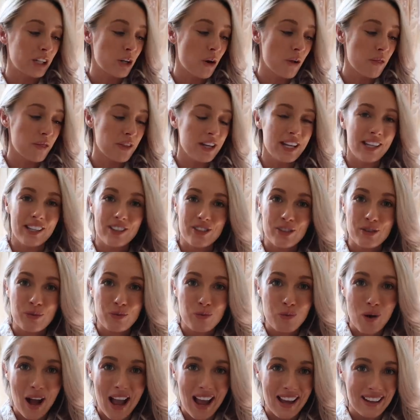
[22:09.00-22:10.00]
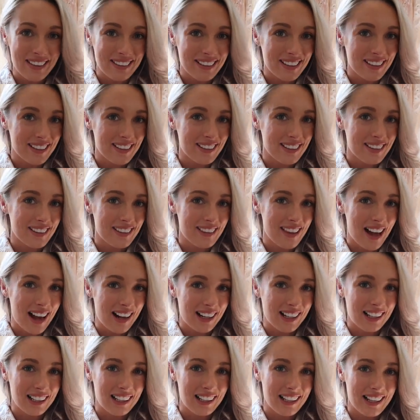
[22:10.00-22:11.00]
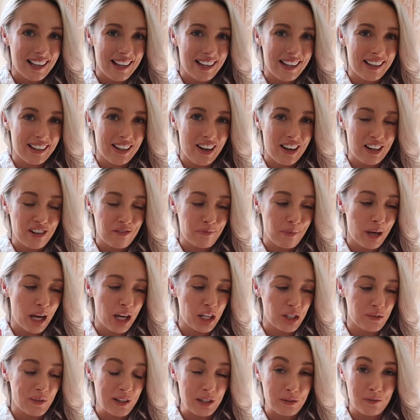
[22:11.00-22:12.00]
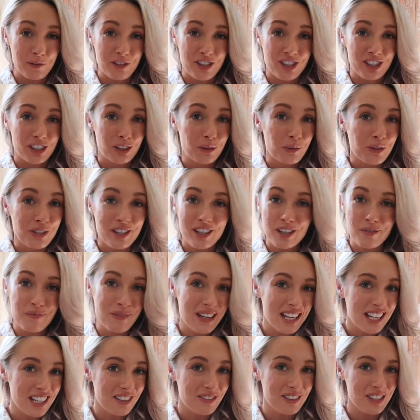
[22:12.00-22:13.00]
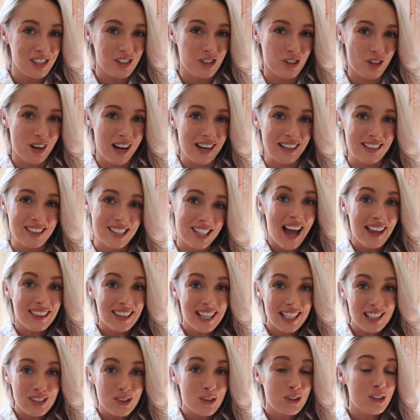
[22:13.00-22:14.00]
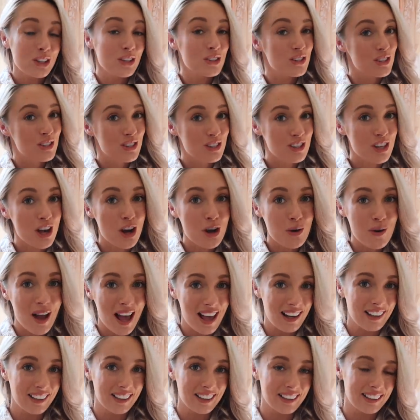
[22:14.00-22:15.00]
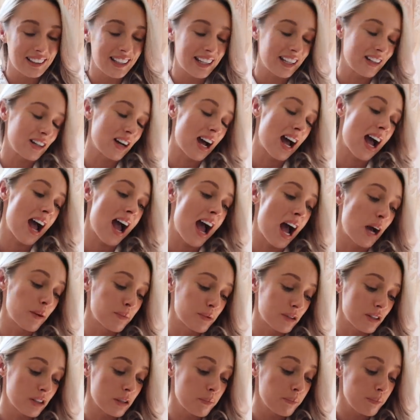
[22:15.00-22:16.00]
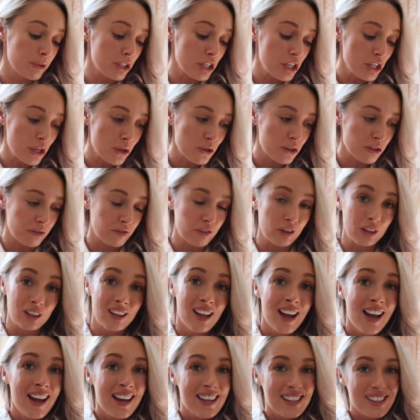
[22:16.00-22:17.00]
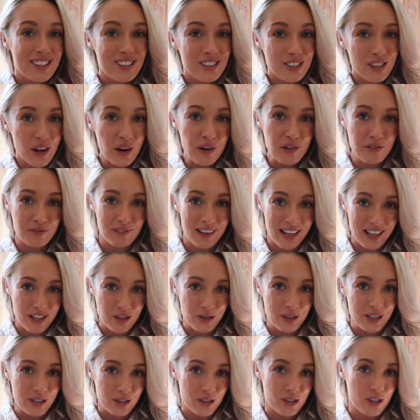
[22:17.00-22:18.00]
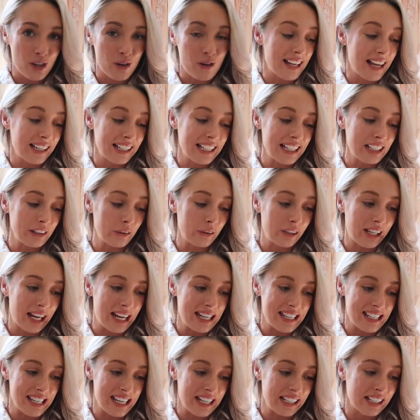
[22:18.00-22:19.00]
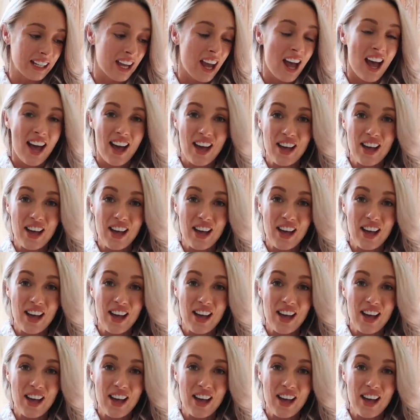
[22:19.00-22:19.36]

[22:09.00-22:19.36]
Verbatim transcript: I got these when that clear kind of perspex material was at the peak of its trend, and they look so elegant. They are absolutely beautiful, so flattering, so leg elongating,